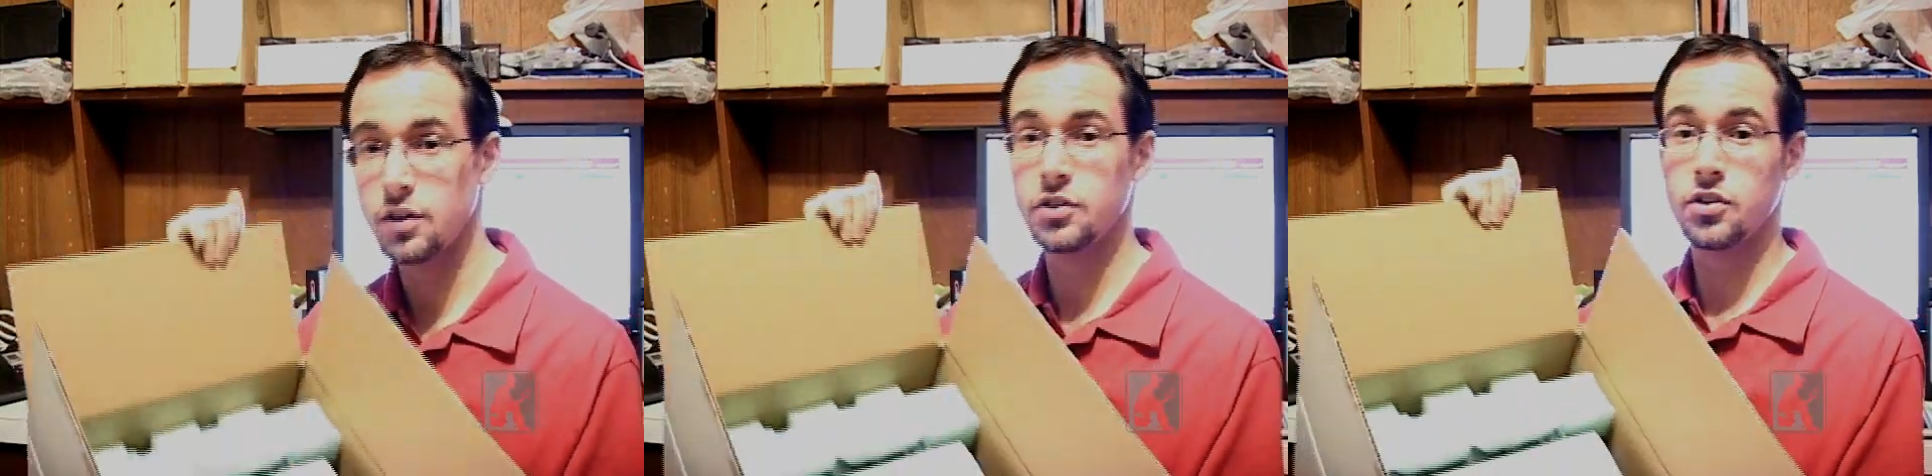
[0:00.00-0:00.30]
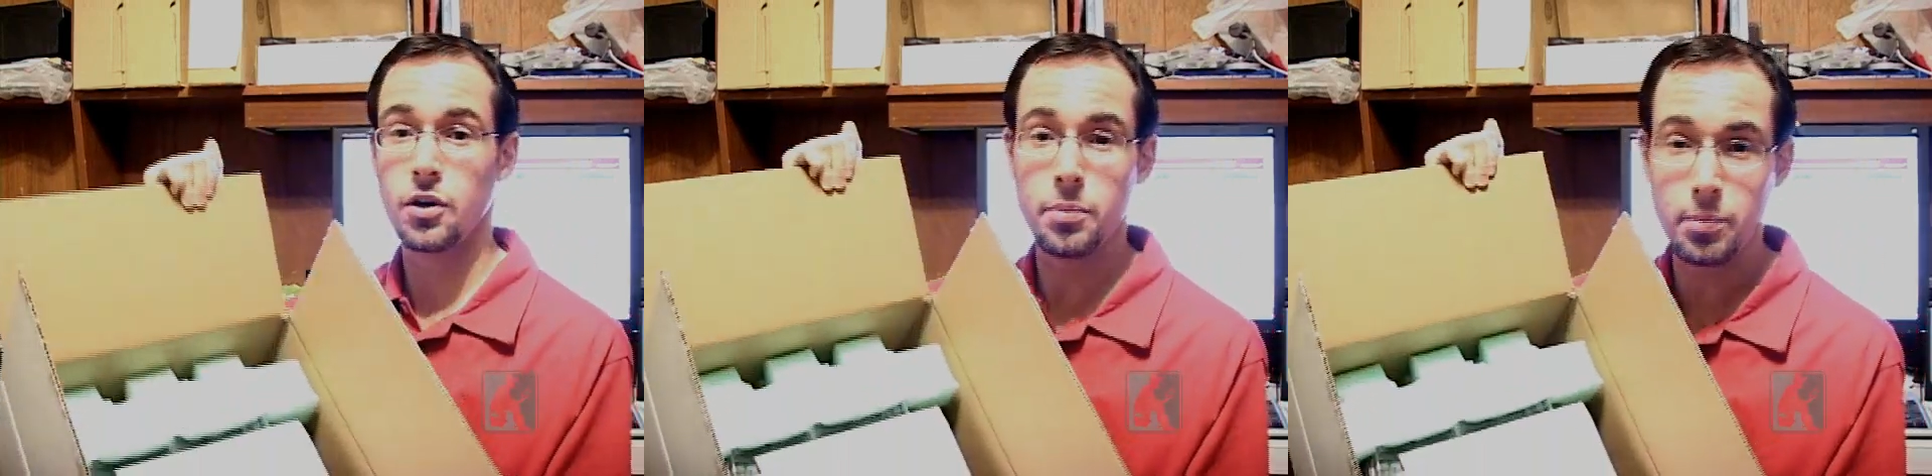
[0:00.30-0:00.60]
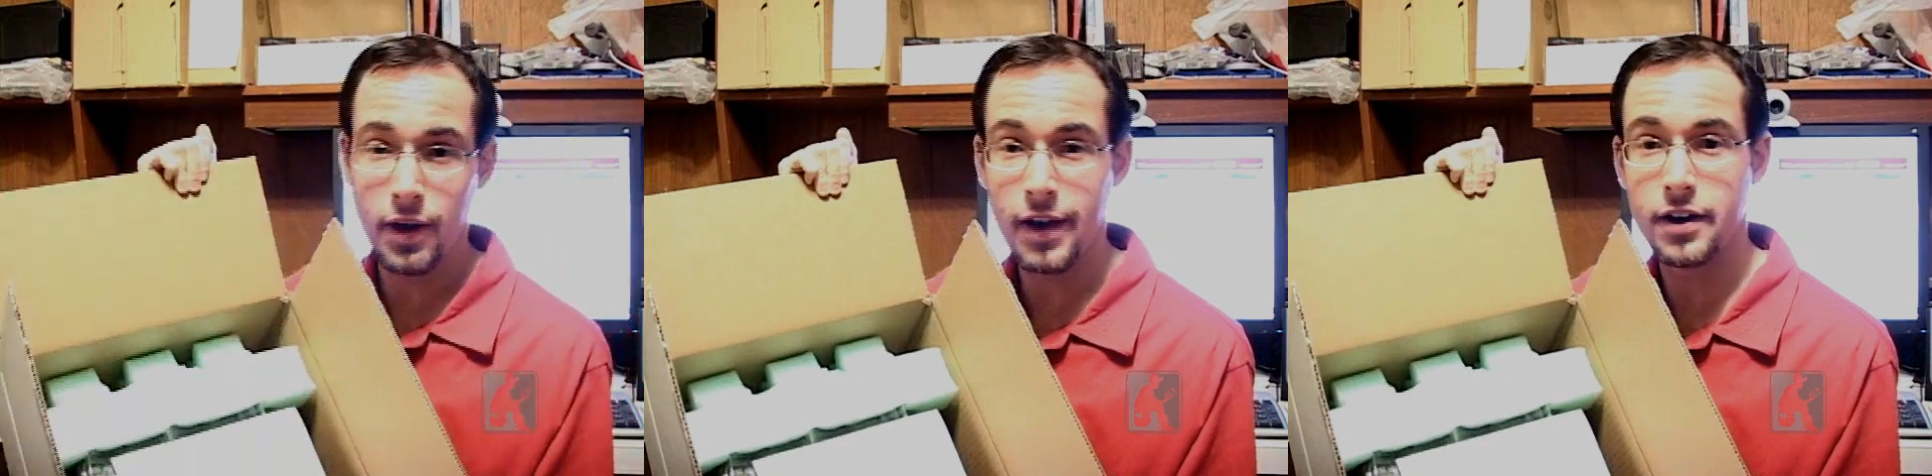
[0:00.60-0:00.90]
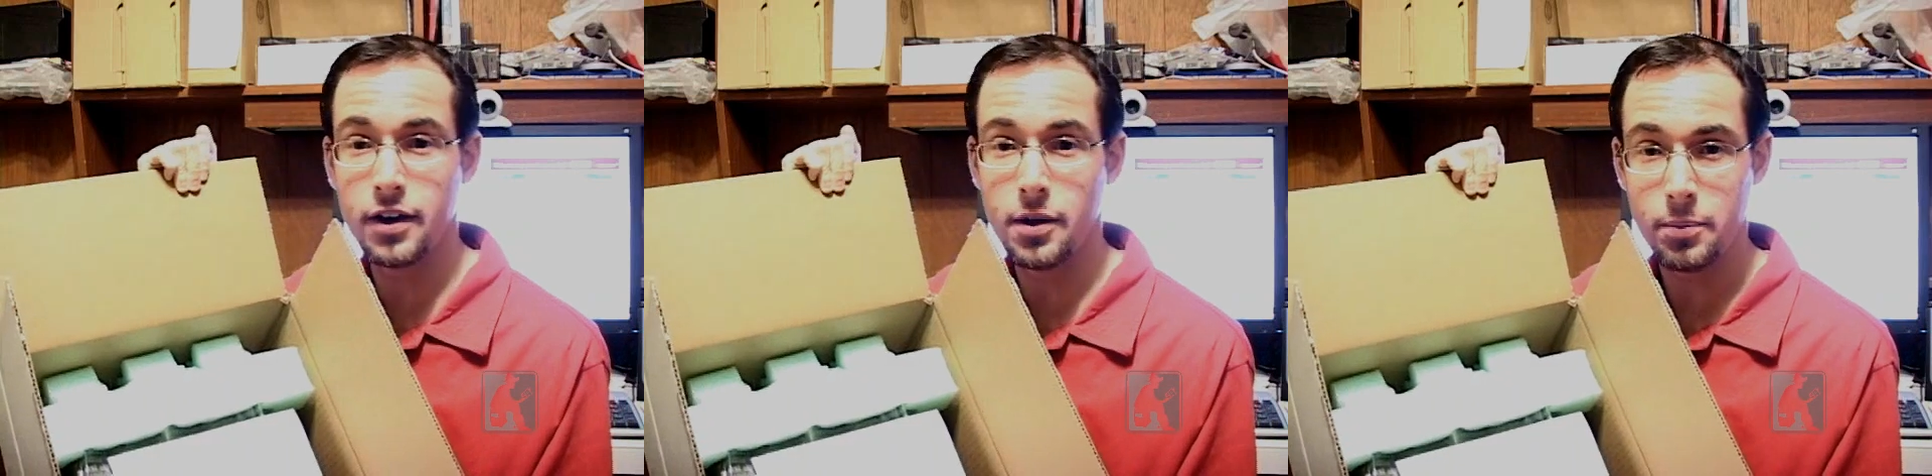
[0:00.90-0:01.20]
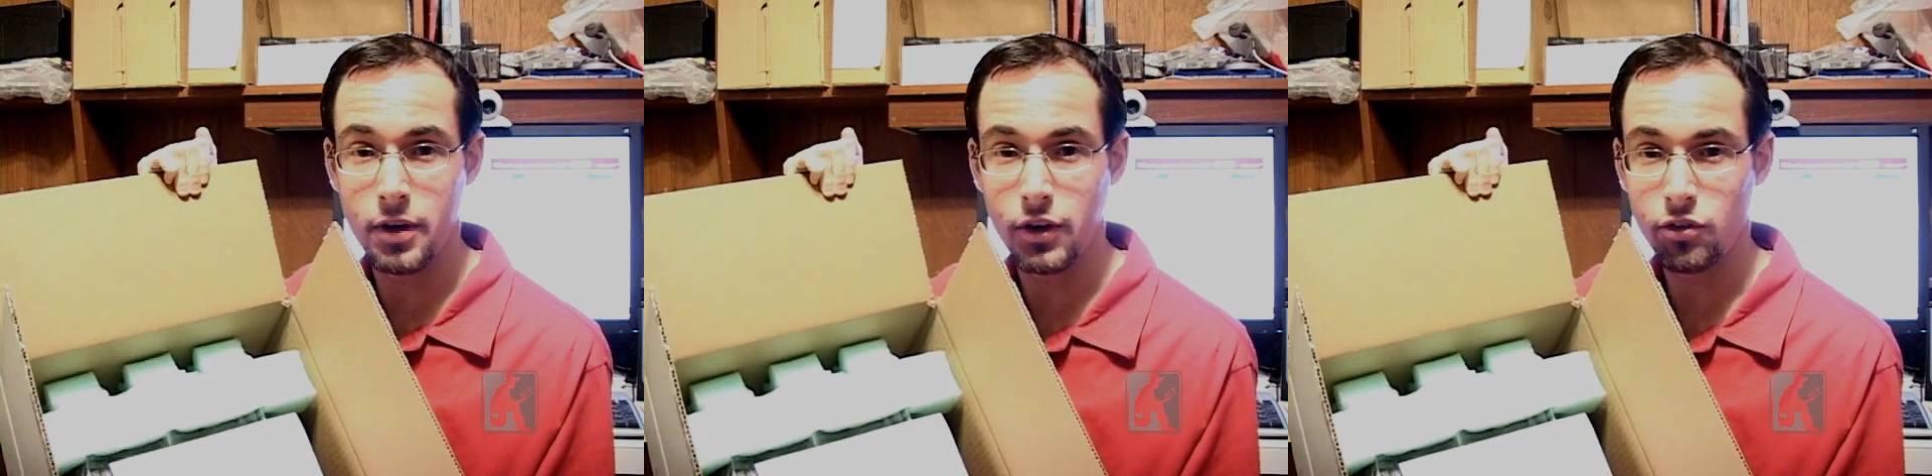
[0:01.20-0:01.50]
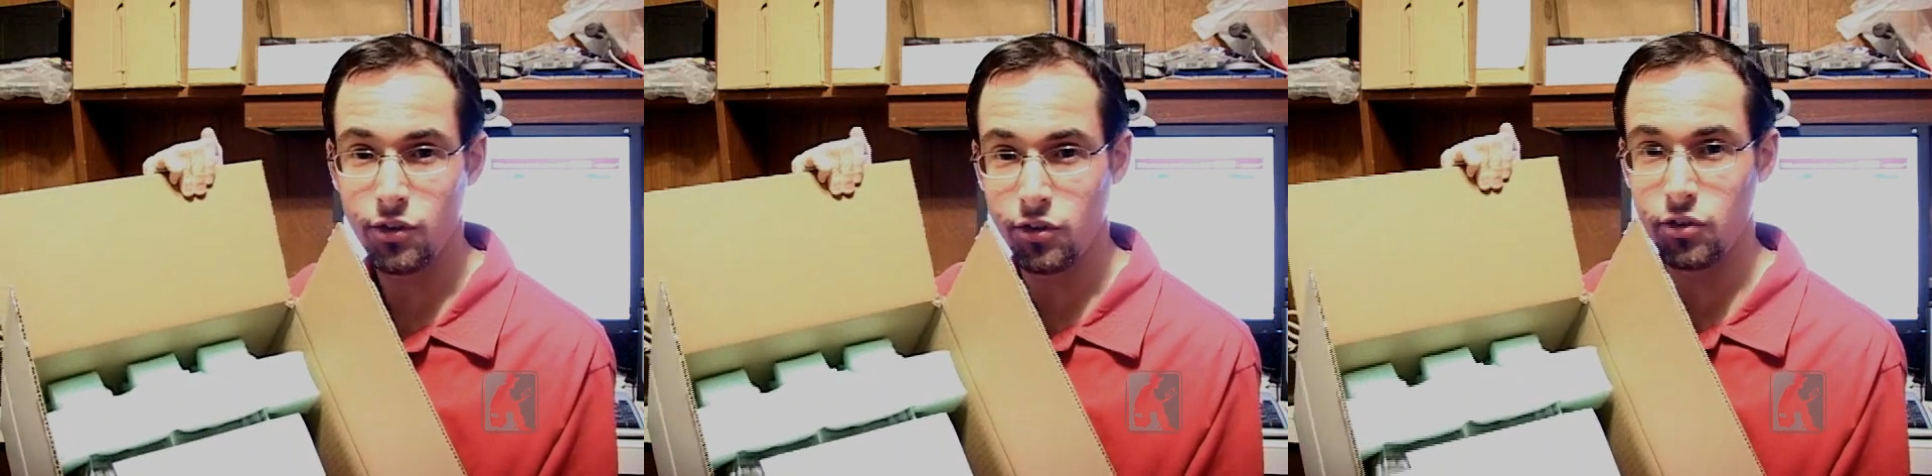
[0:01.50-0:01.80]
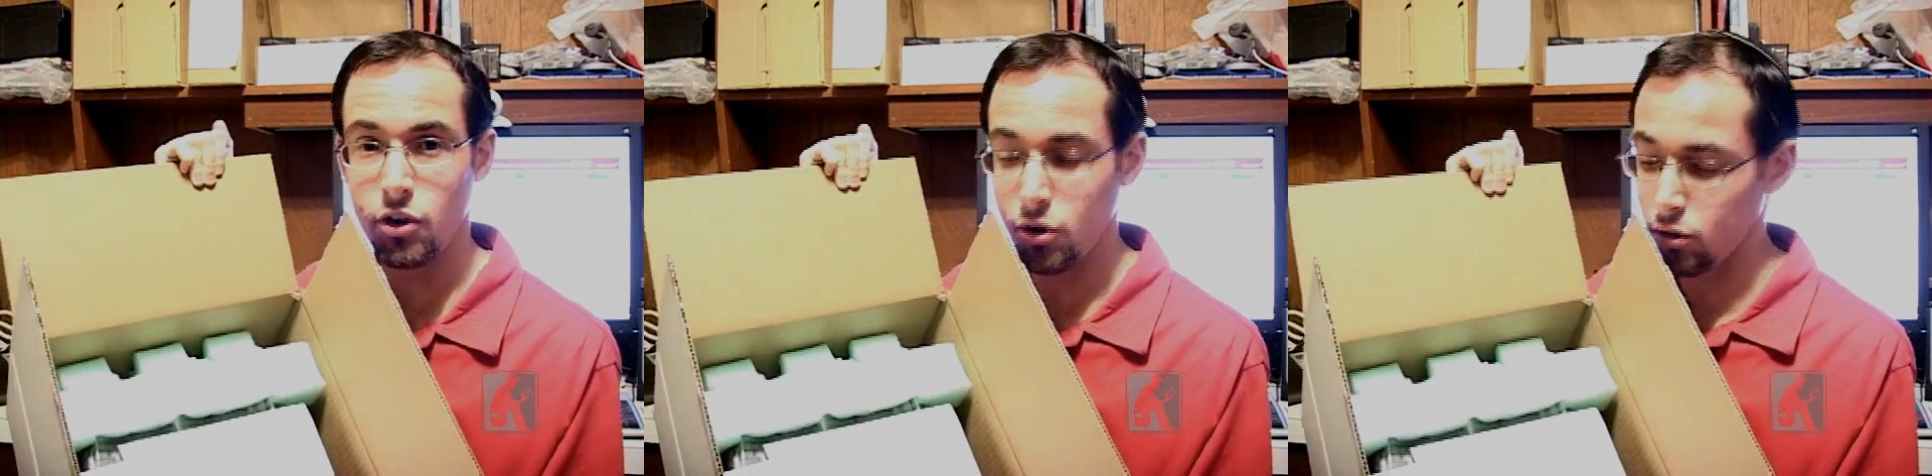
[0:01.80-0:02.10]
it's all padded up nicely,
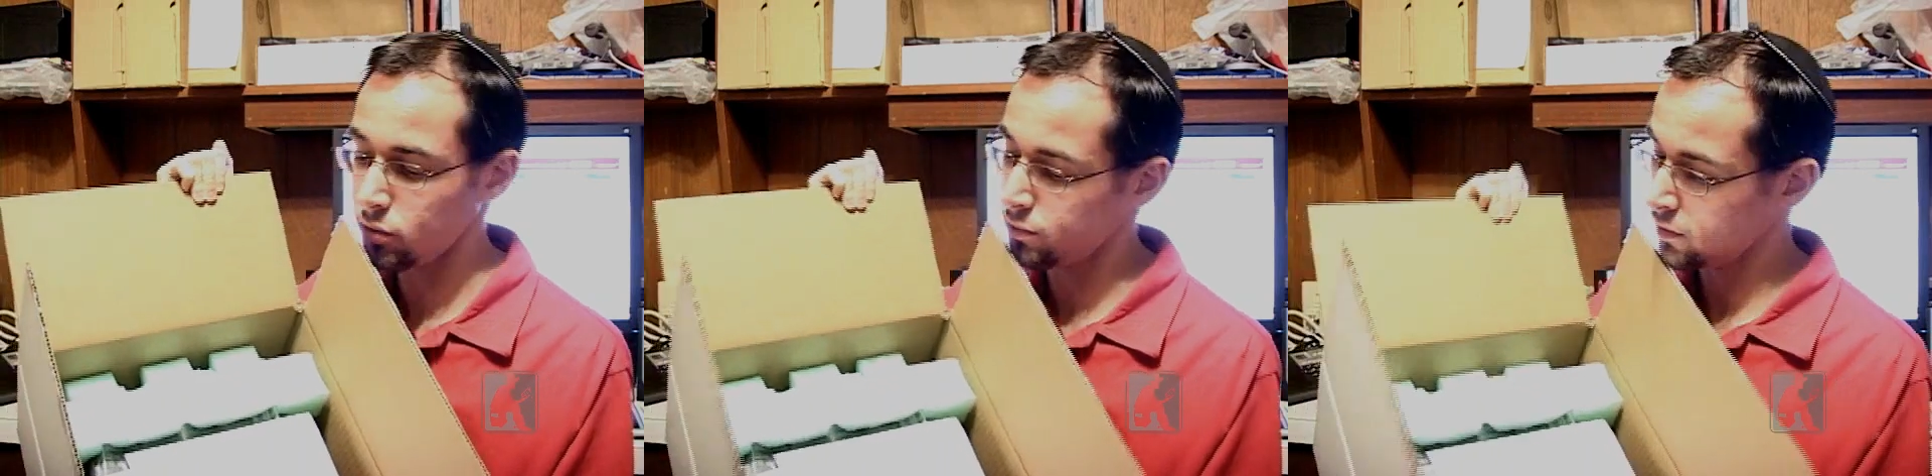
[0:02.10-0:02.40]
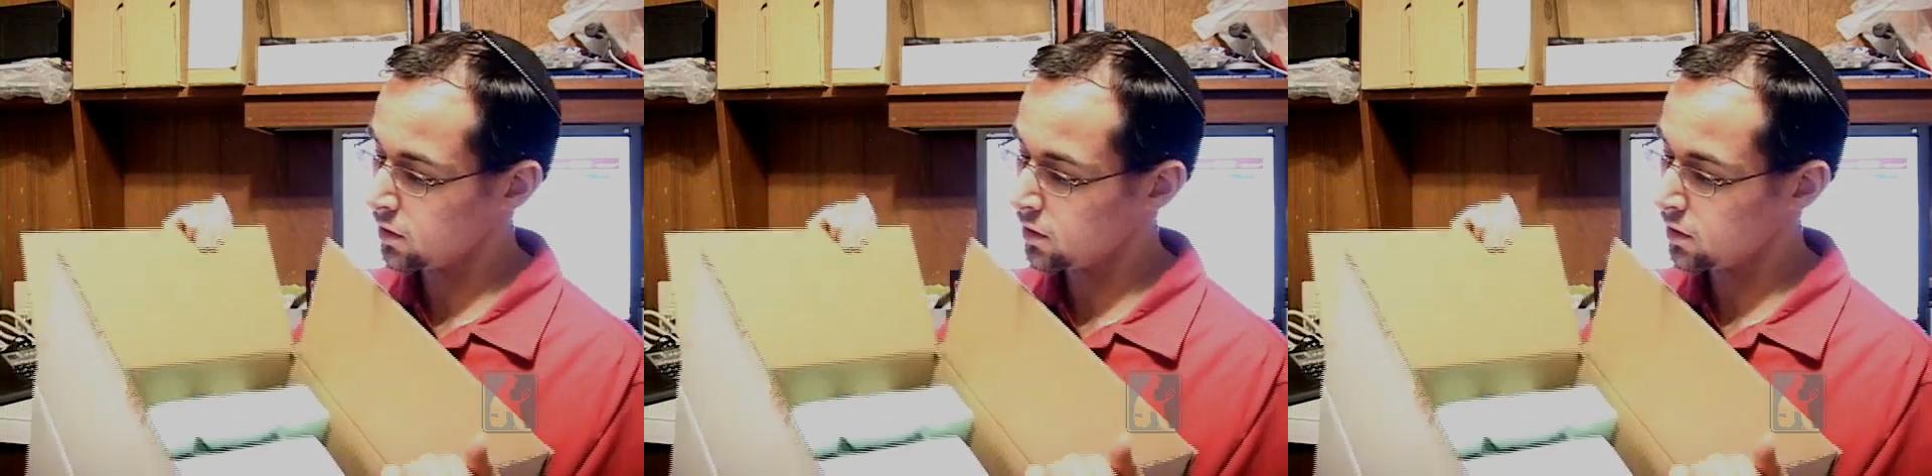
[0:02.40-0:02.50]
so